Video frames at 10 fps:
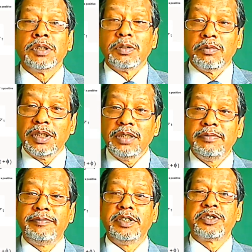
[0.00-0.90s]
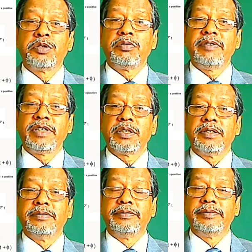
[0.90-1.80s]
Well, first
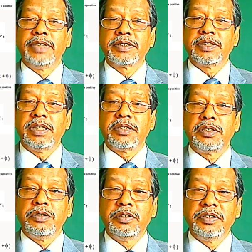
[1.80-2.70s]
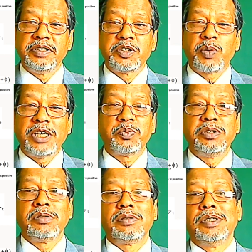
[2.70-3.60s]
derivative. That's it. You know the displacement?